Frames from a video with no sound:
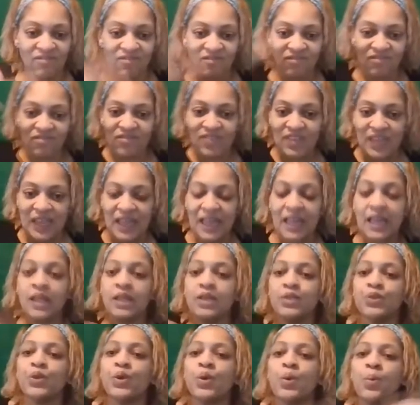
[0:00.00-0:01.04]
the
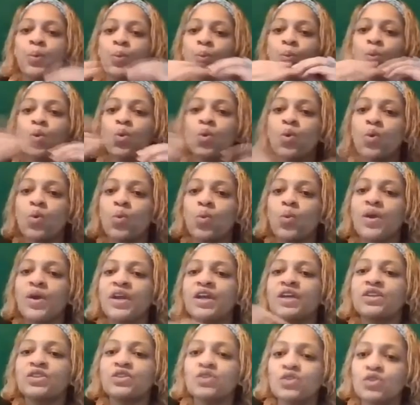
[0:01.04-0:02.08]
groundwork
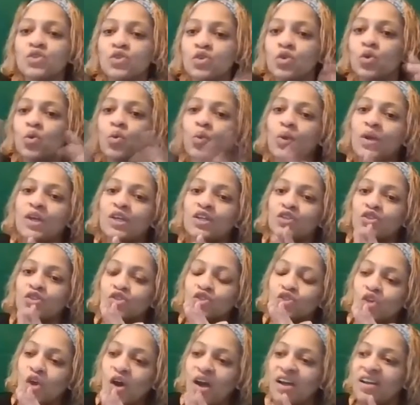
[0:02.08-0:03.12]
that then
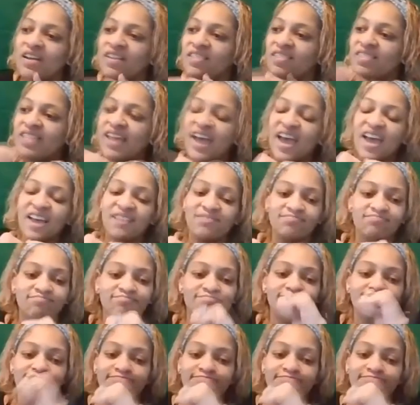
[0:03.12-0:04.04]
creates